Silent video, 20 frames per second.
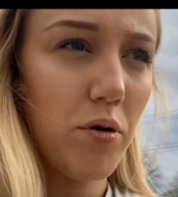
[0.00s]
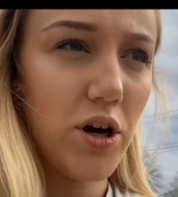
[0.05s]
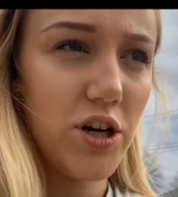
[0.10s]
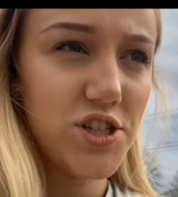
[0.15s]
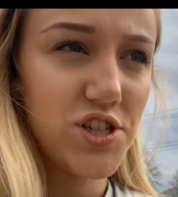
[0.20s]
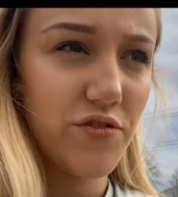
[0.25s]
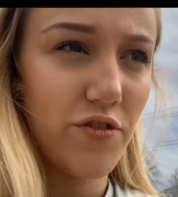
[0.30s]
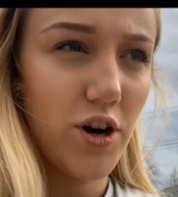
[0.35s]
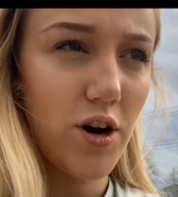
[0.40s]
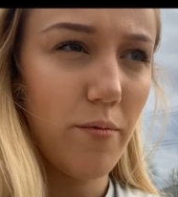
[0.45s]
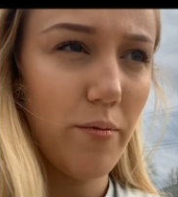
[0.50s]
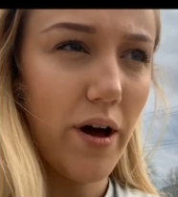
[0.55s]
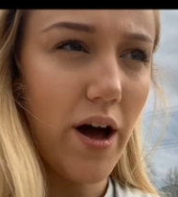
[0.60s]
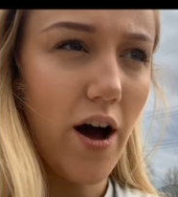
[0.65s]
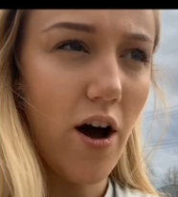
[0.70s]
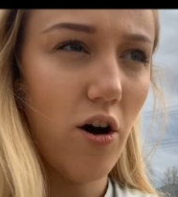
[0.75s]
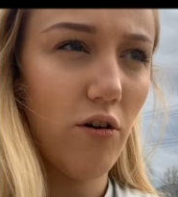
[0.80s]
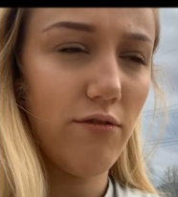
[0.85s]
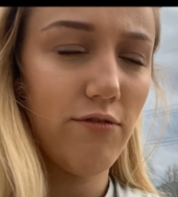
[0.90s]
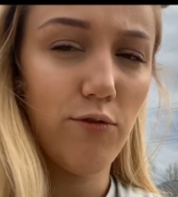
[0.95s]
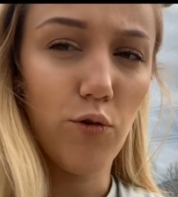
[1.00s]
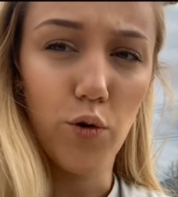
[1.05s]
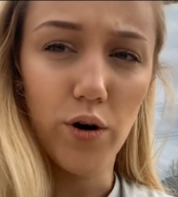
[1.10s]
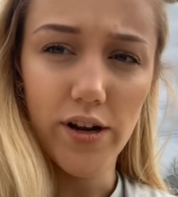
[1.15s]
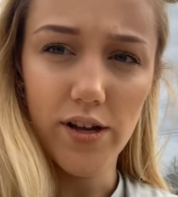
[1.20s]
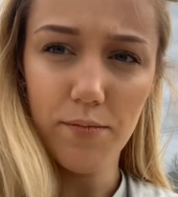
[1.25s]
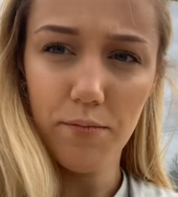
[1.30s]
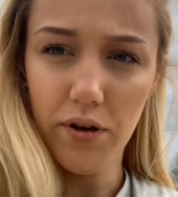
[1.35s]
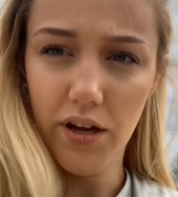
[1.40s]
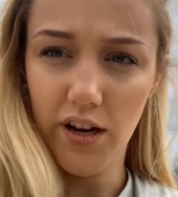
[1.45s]
pushed for about
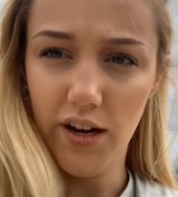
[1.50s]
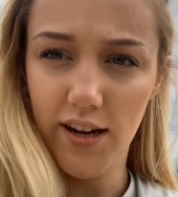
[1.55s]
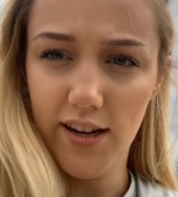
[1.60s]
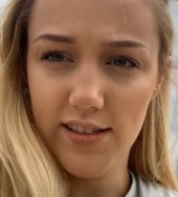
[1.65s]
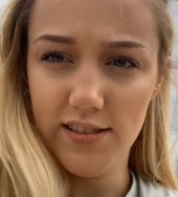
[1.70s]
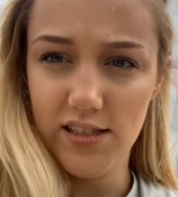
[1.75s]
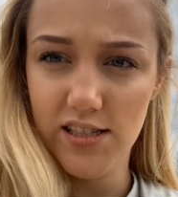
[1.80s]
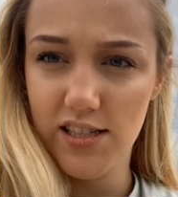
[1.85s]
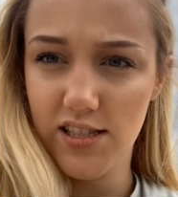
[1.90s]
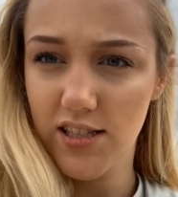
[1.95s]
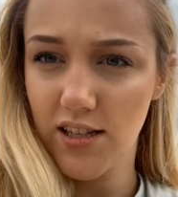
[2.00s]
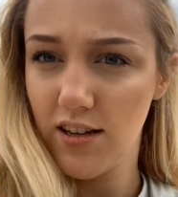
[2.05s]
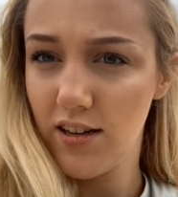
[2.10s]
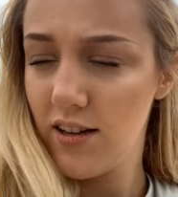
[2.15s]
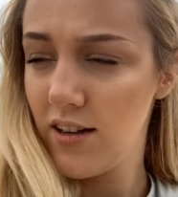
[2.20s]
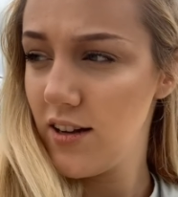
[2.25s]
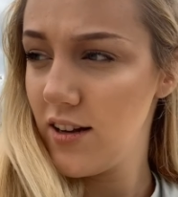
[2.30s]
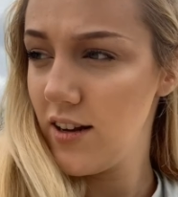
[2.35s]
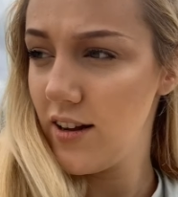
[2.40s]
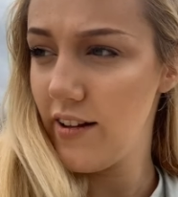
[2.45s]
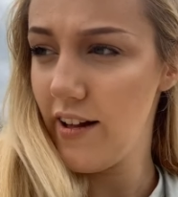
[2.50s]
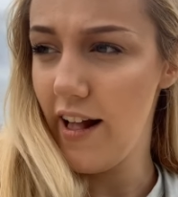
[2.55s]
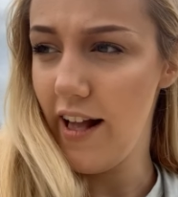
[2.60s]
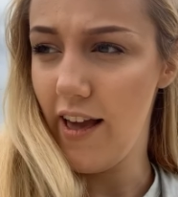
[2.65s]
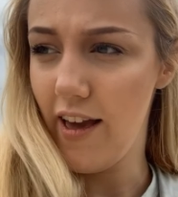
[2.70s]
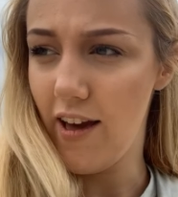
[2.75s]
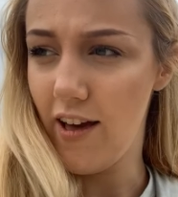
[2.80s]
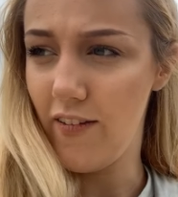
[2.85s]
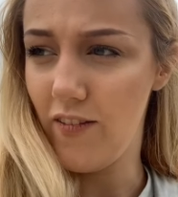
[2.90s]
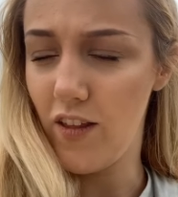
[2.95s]
40 minutes
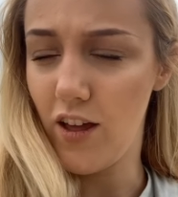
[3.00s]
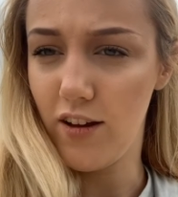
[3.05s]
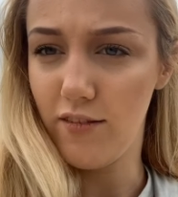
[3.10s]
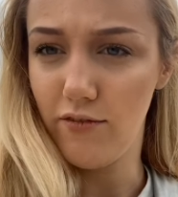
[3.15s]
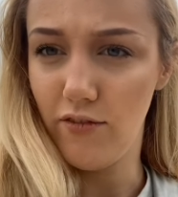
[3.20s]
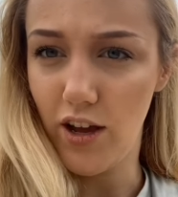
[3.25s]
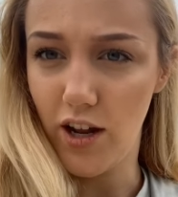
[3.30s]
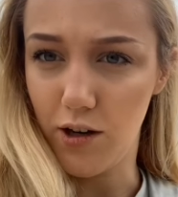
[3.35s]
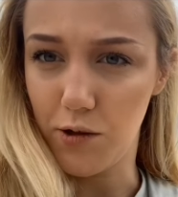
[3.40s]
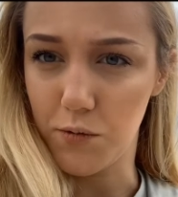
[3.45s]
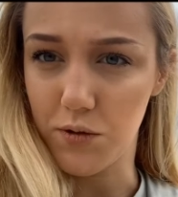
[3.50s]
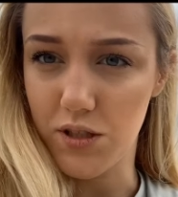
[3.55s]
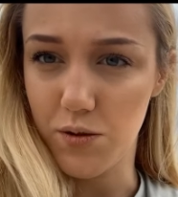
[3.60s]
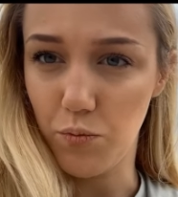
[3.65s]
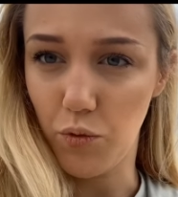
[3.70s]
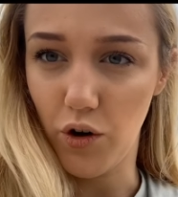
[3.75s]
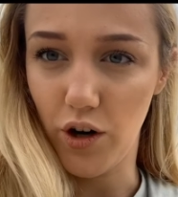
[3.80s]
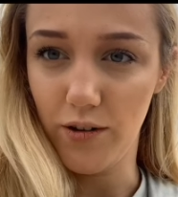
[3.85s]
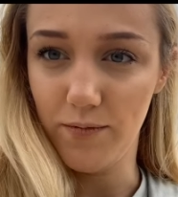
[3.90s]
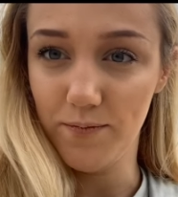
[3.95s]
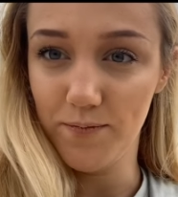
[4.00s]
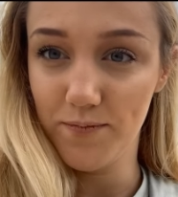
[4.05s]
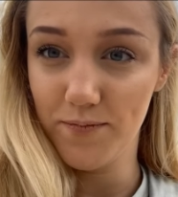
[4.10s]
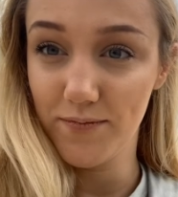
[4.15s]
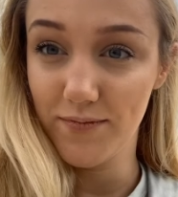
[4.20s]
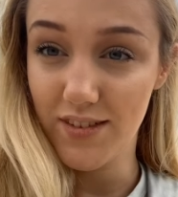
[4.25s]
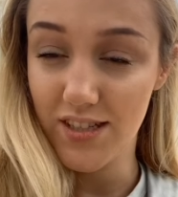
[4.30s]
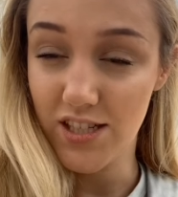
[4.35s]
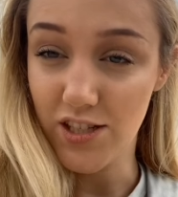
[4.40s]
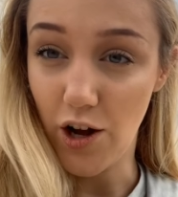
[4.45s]
and then Veda was
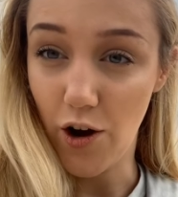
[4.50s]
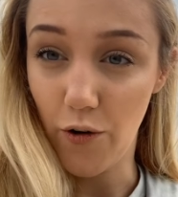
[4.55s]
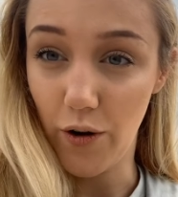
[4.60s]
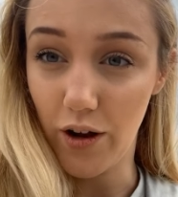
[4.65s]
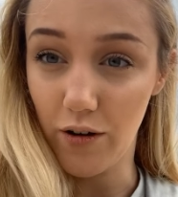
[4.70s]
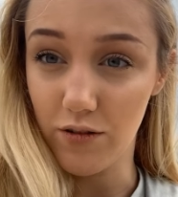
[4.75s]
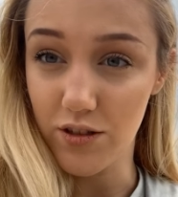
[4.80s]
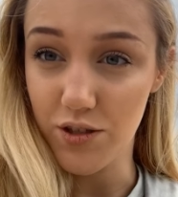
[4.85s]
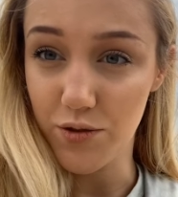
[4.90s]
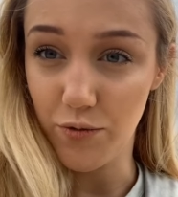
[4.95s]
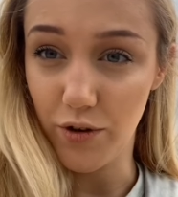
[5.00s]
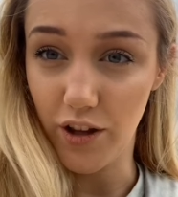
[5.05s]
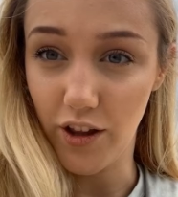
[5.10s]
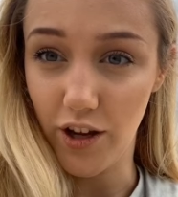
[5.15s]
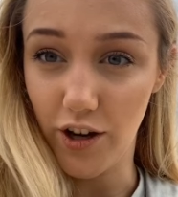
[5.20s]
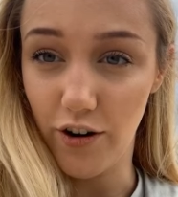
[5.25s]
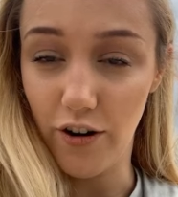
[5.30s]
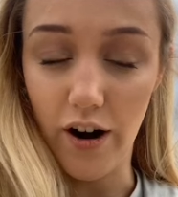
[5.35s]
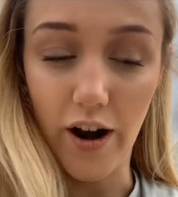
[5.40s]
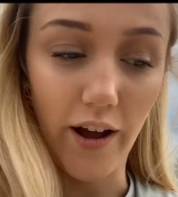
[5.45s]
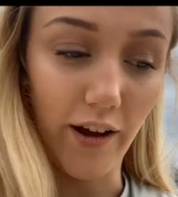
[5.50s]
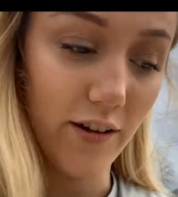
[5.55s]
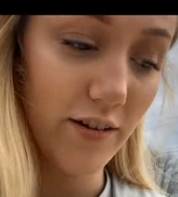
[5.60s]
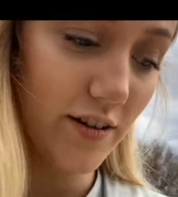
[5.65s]
born. So it was really great.